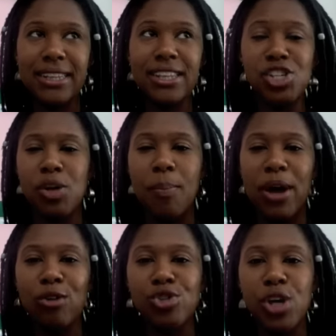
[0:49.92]
the
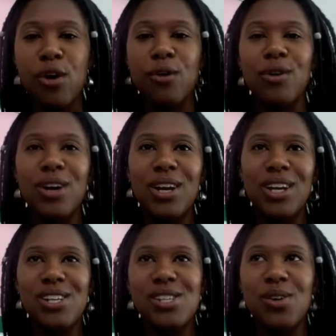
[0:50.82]
Chappelle show.
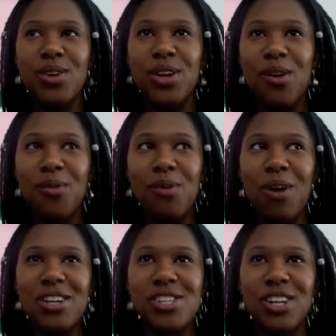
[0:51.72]
So, you know, we
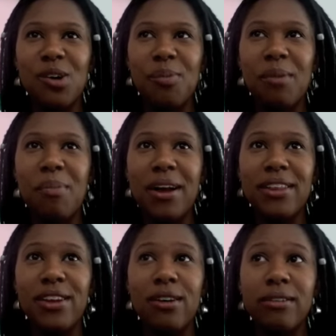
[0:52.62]
watched a little bit
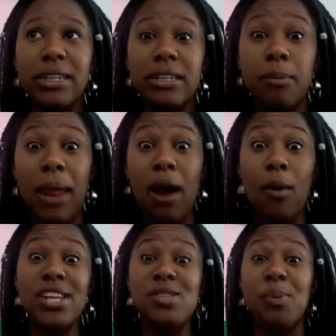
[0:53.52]
about, you know, the black
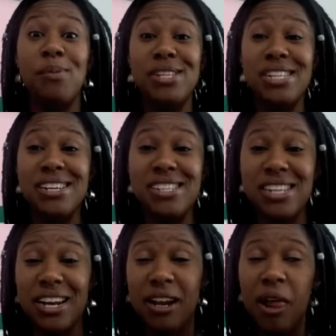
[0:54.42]
white
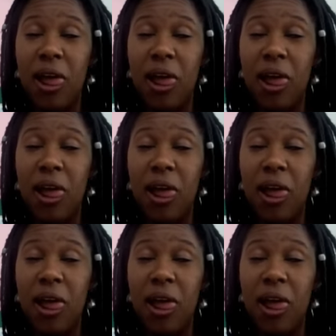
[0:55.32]
supremacist